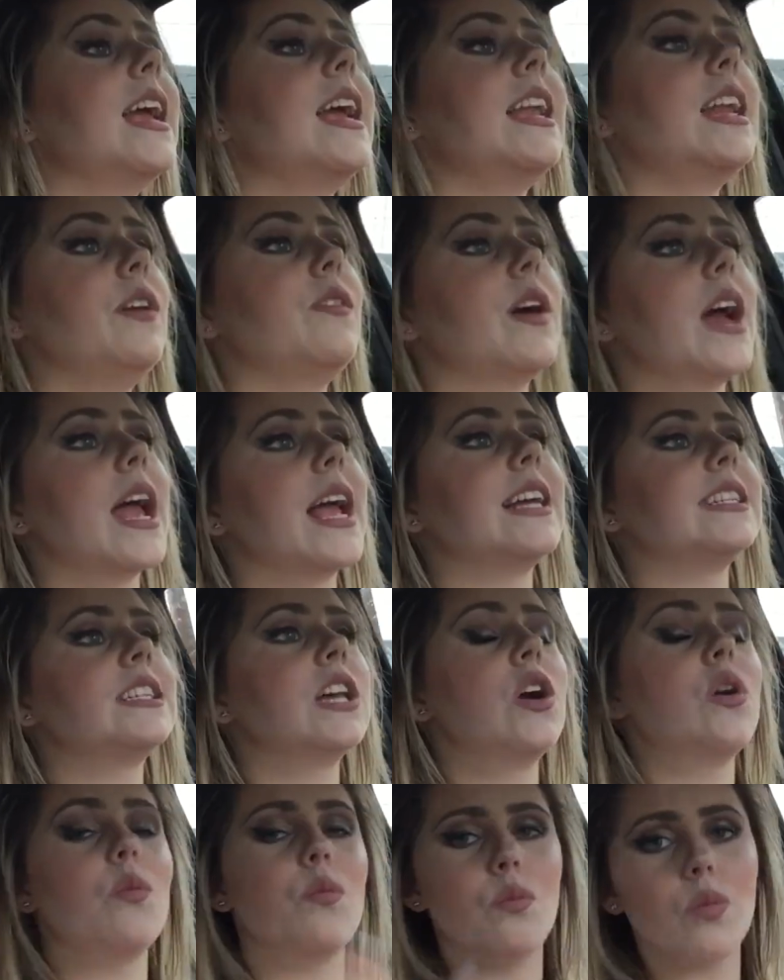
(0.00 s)

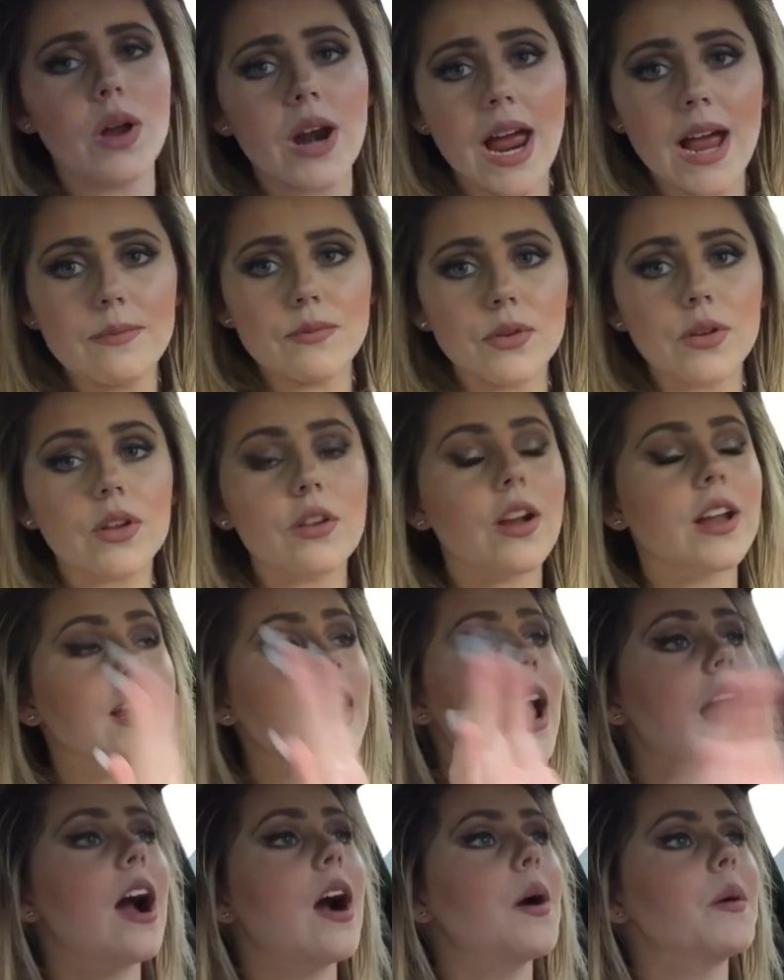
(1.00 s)
anyways, what I'm doing right
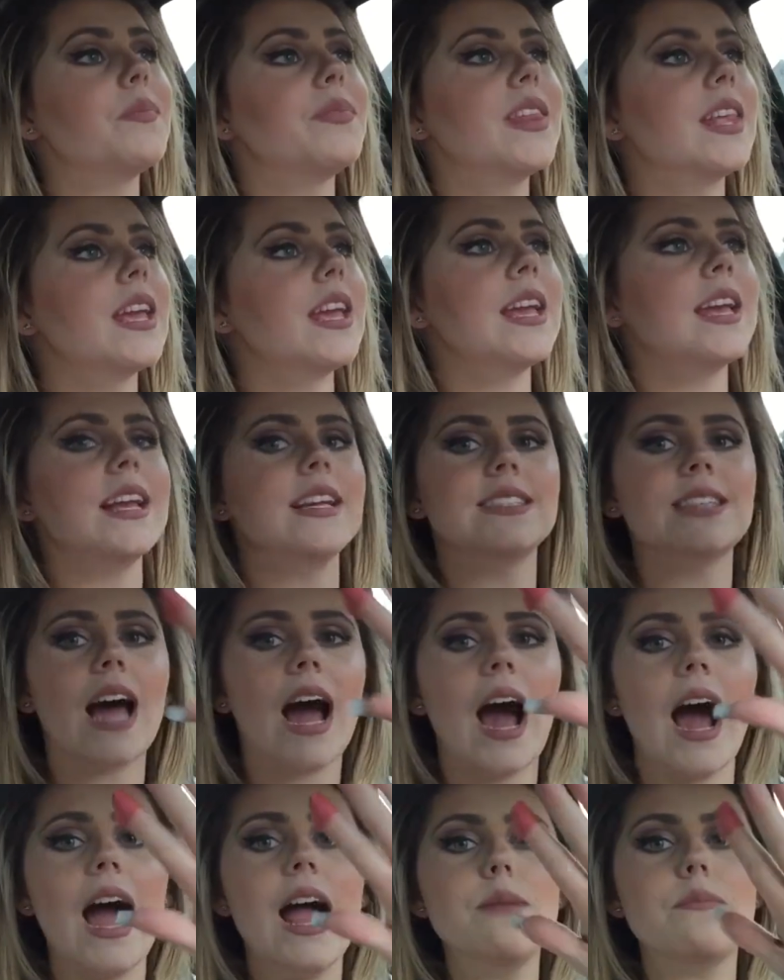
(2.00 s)
now is
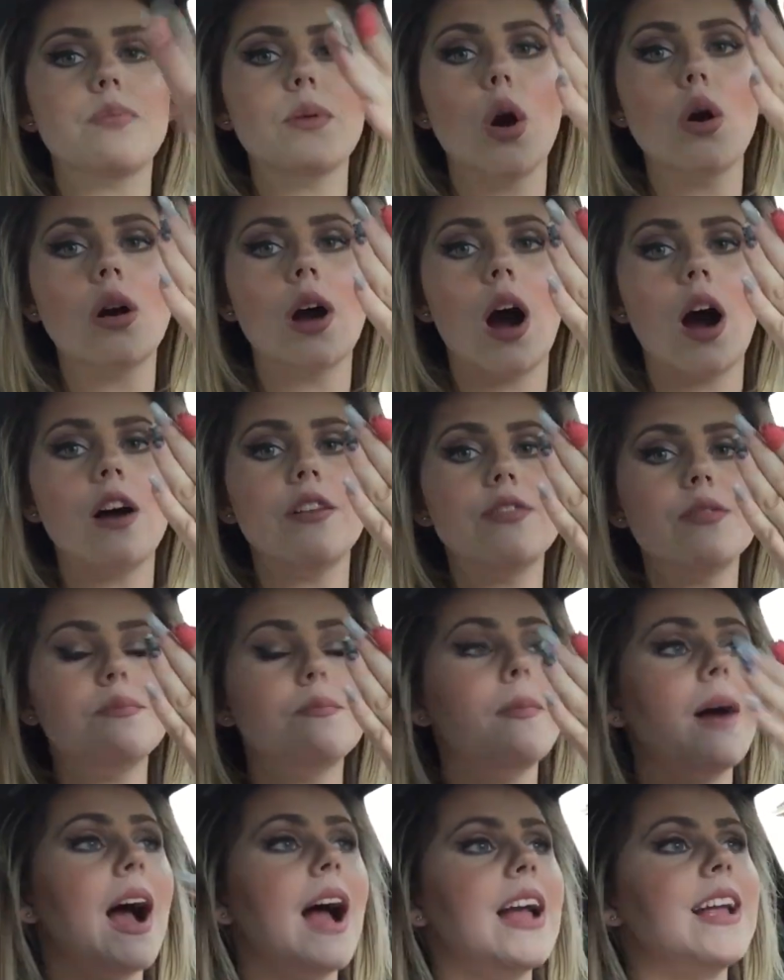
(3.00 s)
I broke off
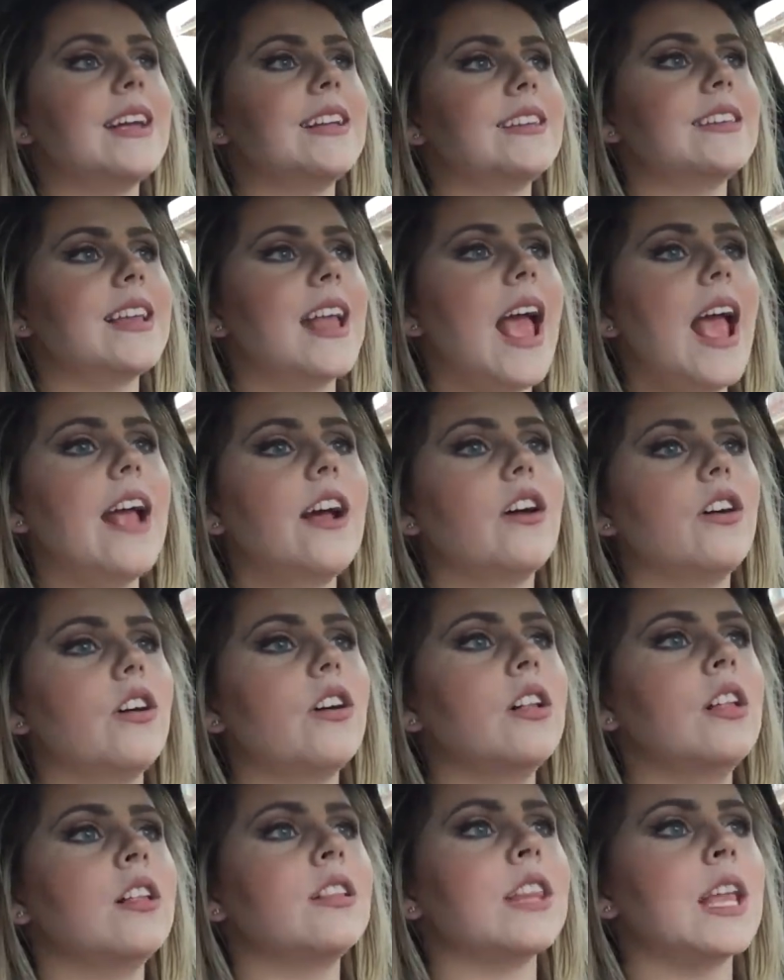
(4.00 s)
my
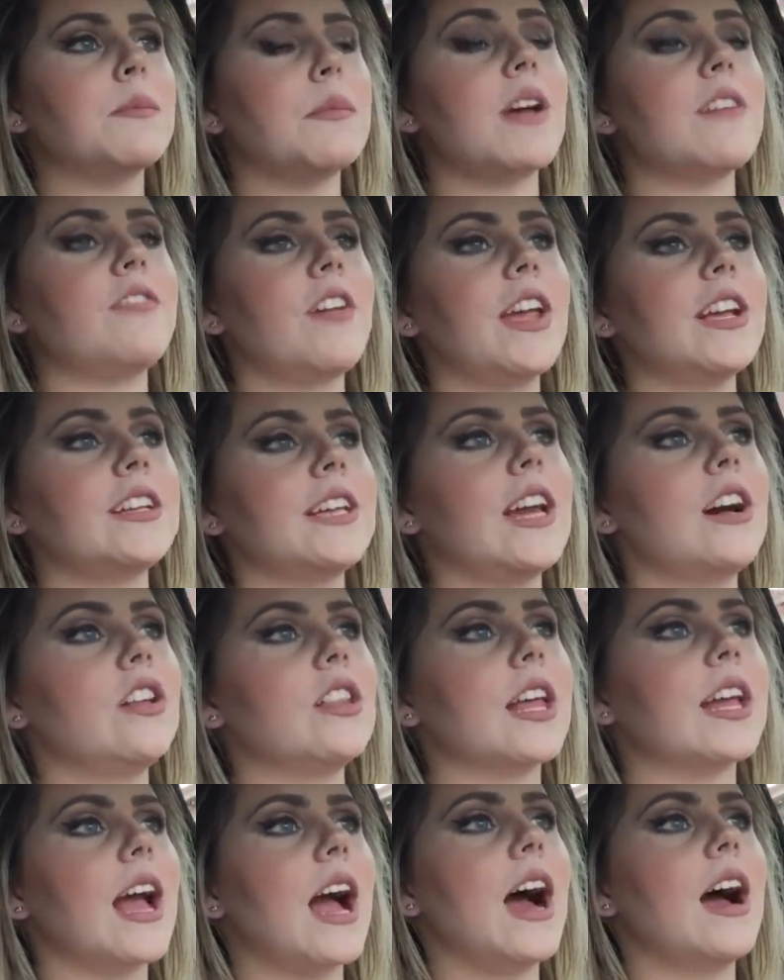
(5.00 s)
nail, like my fake nail,
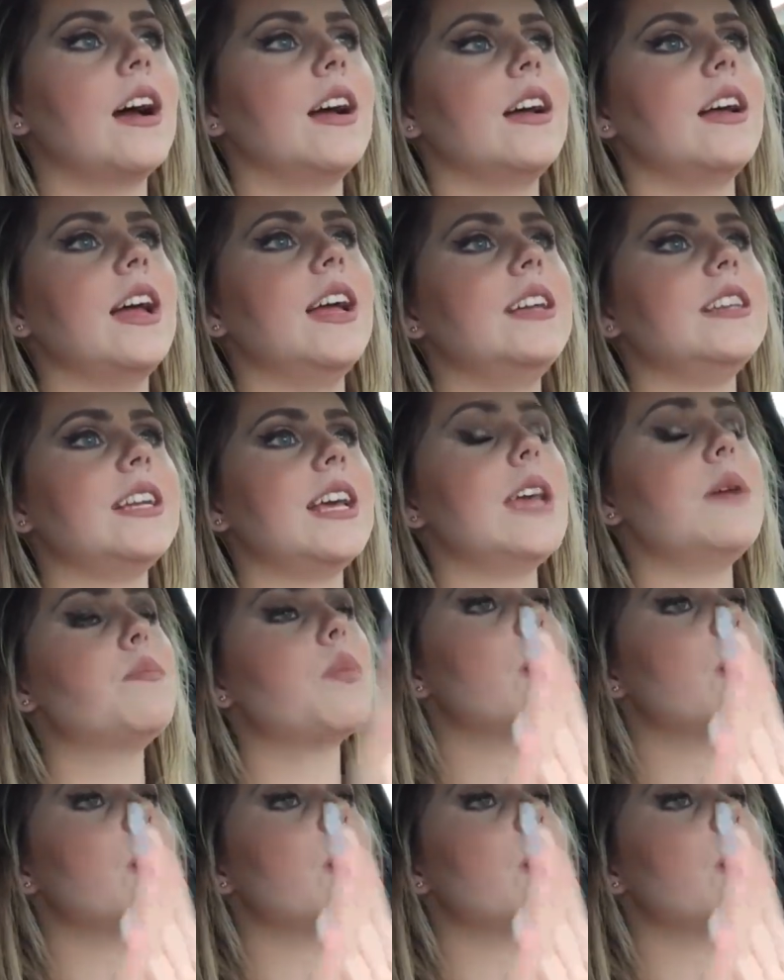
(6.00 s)
like, and it